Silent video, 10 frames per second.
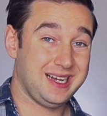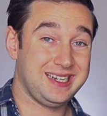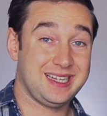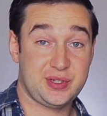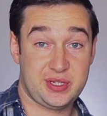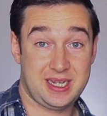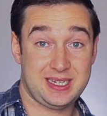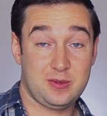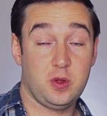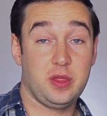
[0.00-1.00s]
and as I
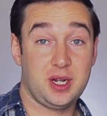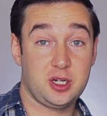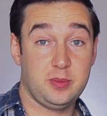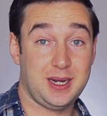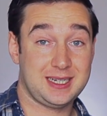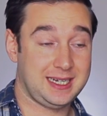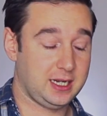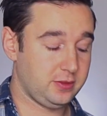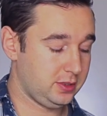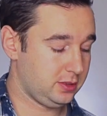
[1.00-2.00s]
said, we'll then come back
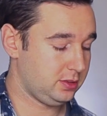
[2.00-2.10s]
down.